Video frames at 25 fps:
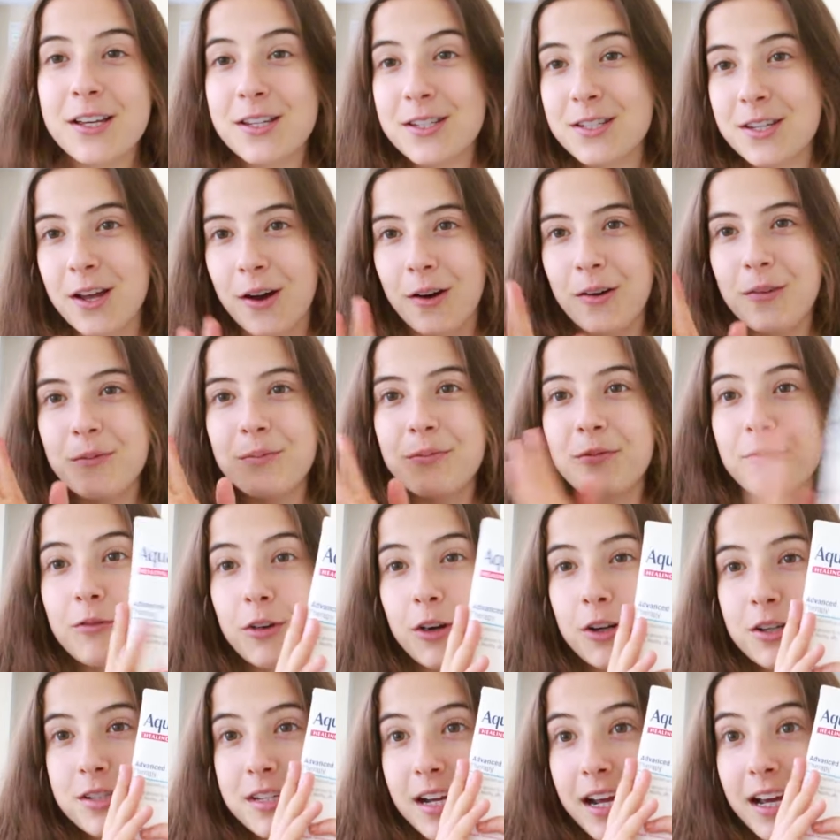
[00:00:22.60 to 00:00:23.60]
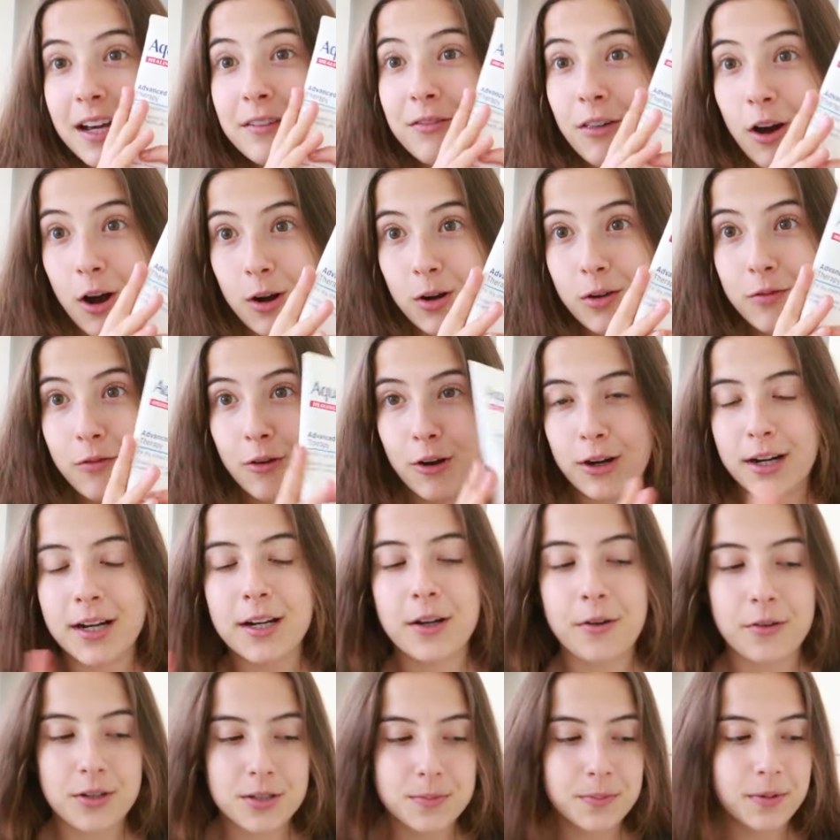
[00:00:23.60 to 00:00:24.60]
So first I have Aquaphor.
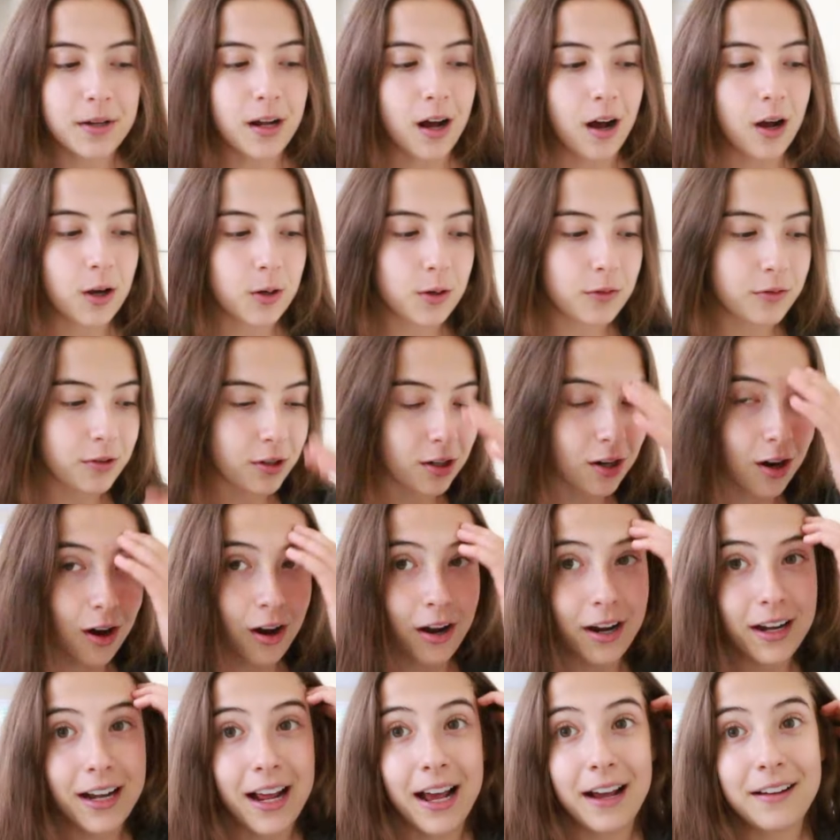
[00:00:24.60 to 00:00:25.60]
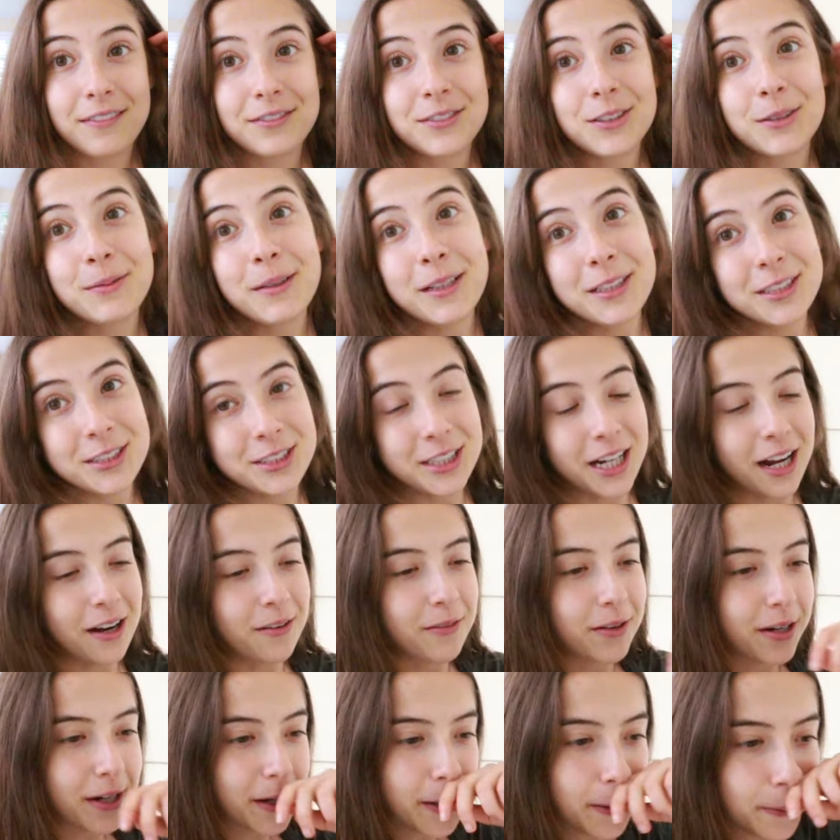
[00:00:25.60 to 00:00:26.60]
I always put Aquaphor on after my
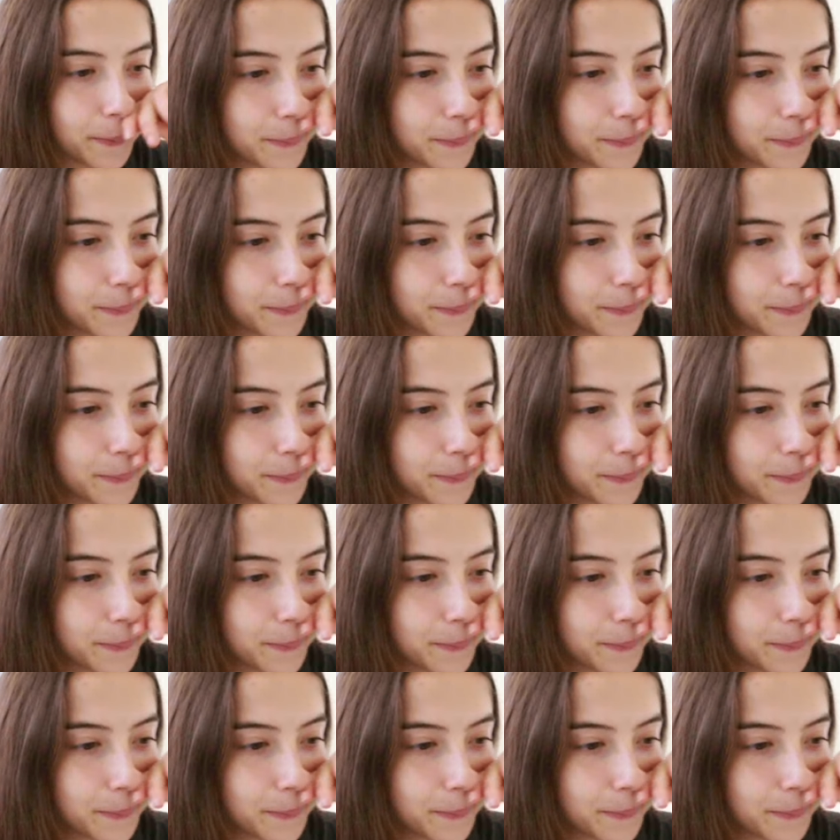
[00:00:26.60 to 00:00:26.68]
shower.